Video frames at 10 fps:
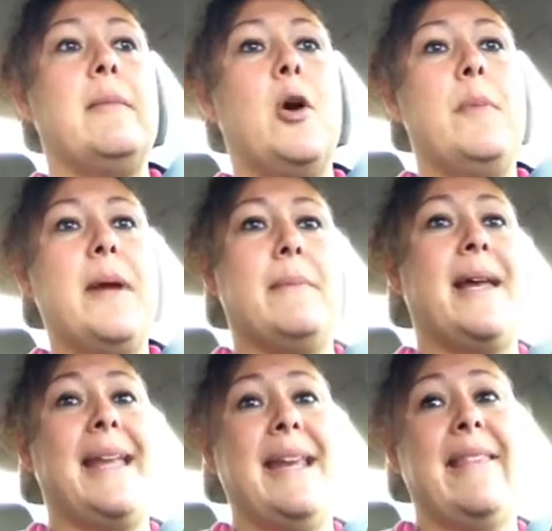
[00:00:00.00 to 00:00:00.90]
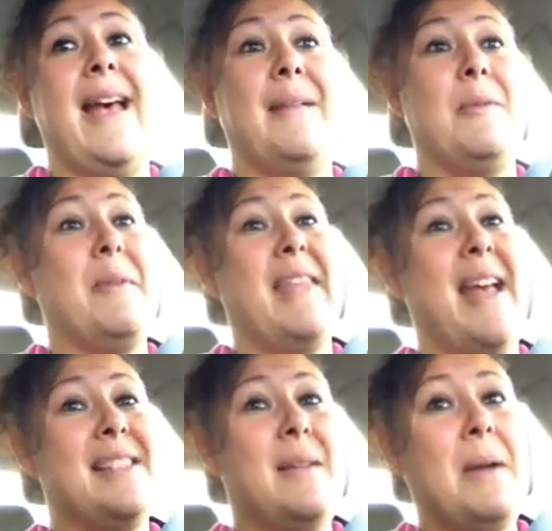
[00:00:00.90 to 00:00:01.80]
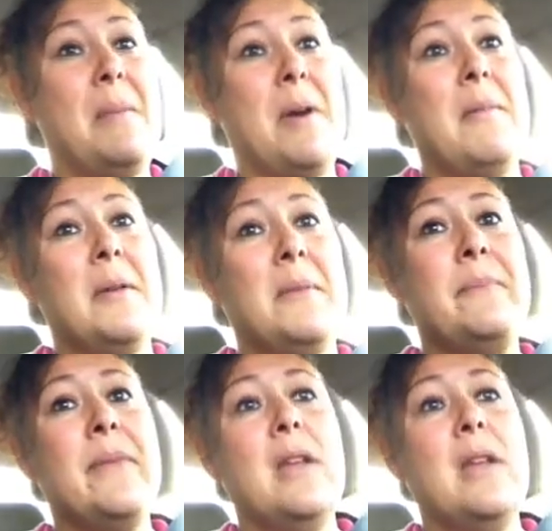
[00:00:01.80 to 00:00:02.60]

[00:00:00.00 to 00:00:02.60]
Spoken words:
hoping I'm not getting that. I'm hoping that's not my problem.